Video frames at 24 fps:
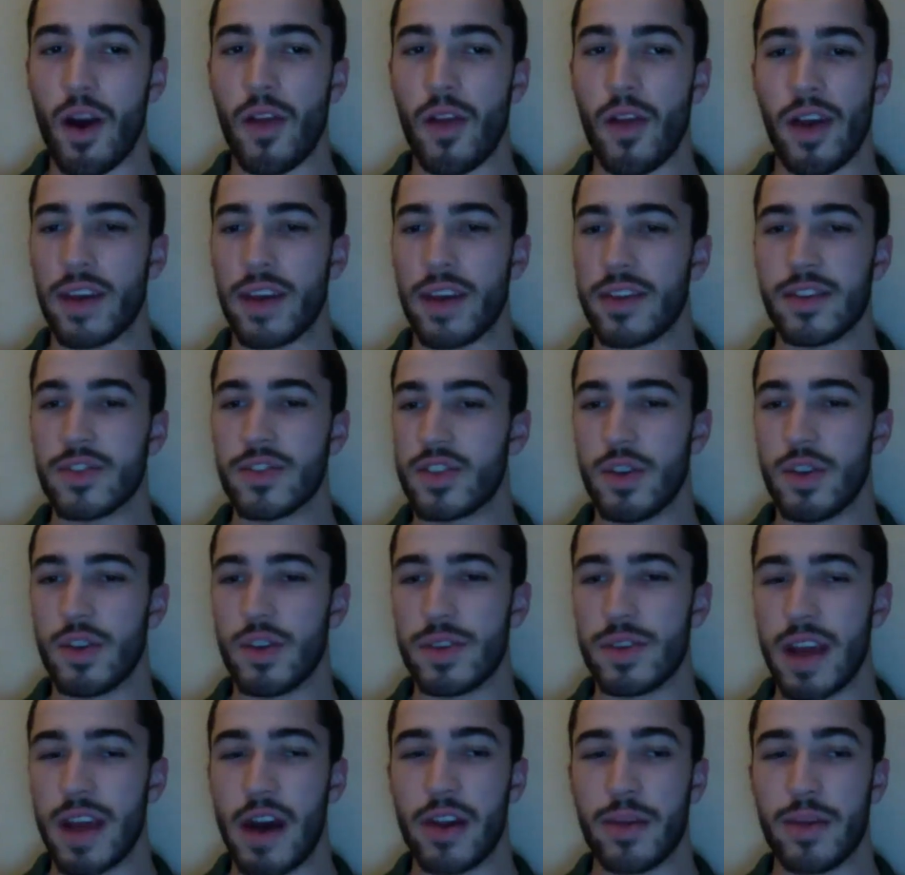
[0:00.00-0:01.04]
Like, there's no
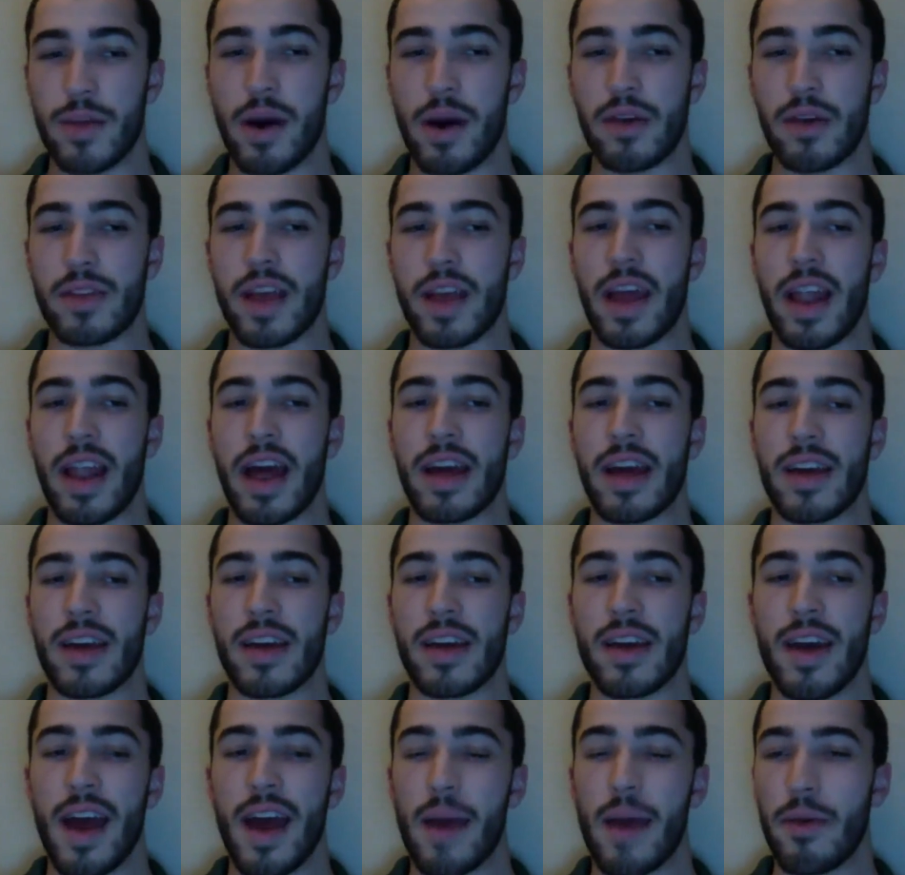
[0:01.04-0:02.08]
doubt about that. And
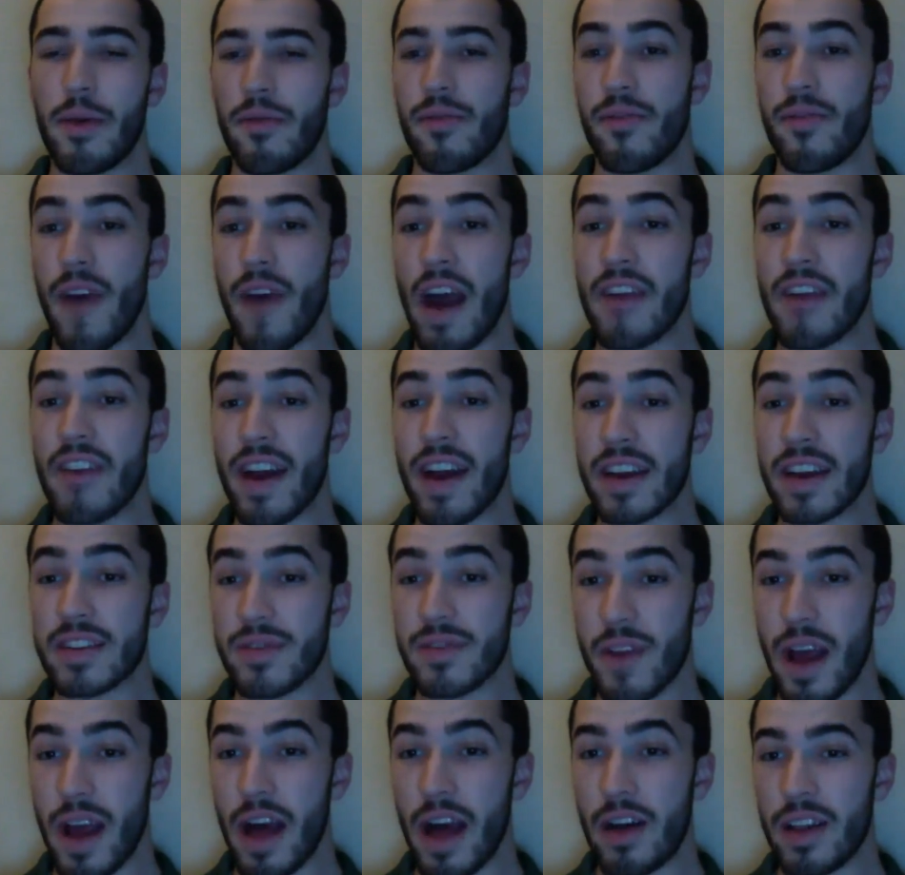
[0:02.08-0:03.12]
I mean, 5x
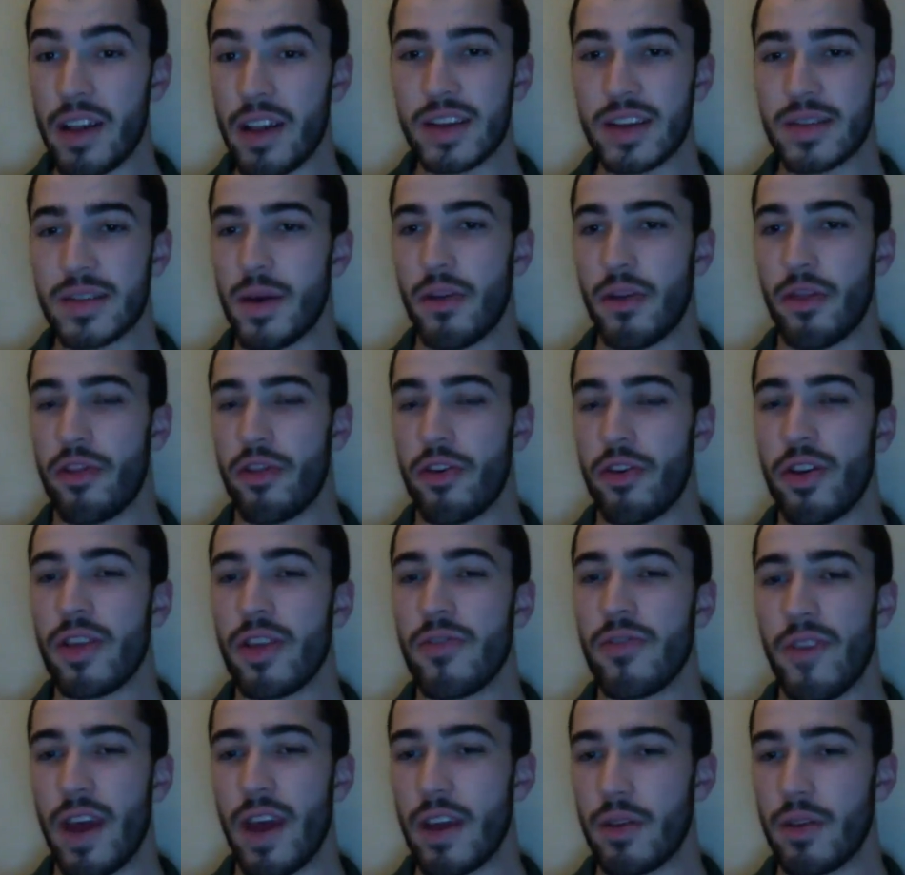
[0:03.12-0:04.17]
for Holiday is about 30
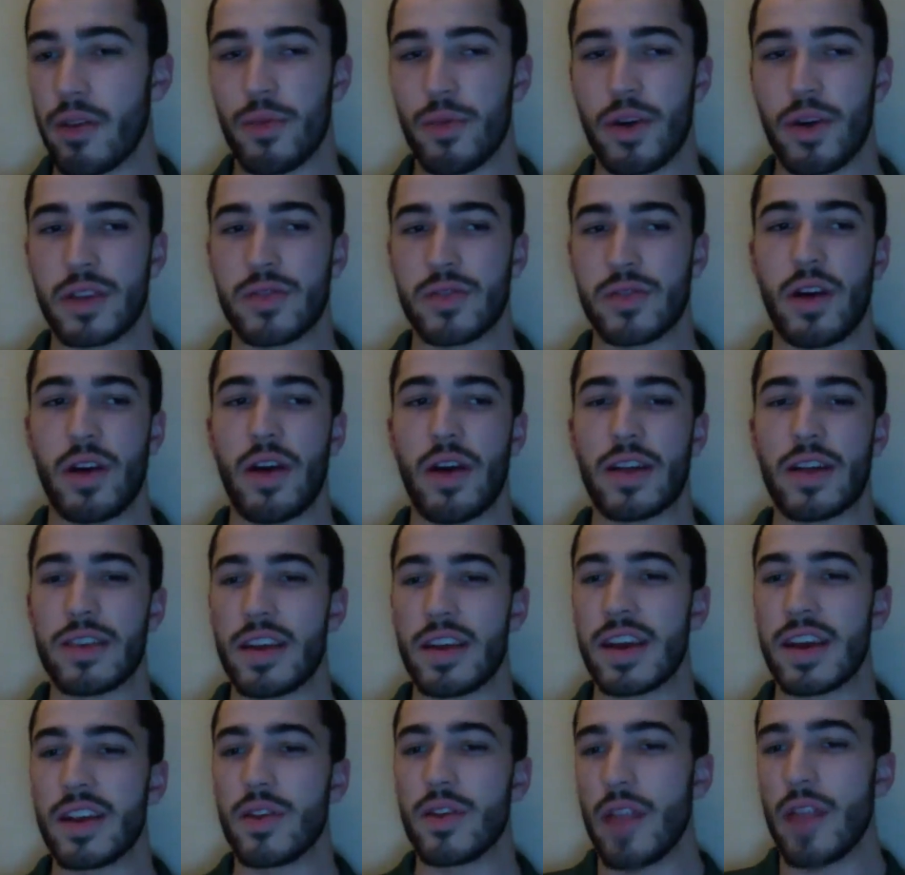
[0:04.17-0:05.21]
FanDuel points around. He
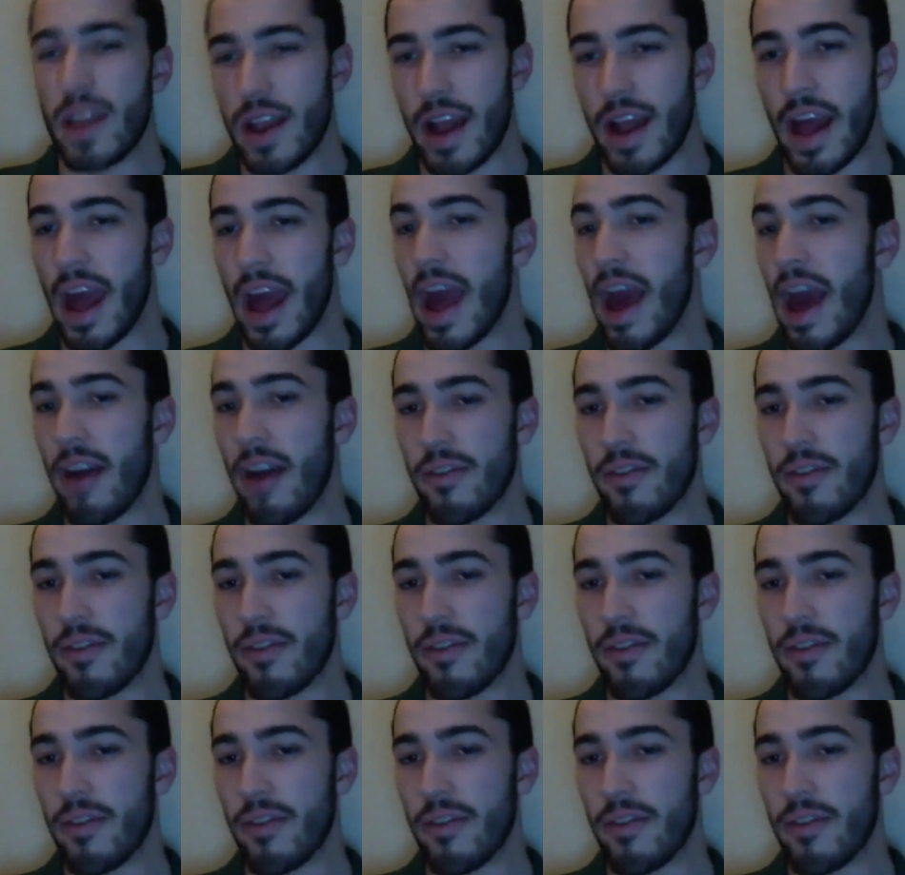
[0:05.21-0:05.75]
can do that in a half.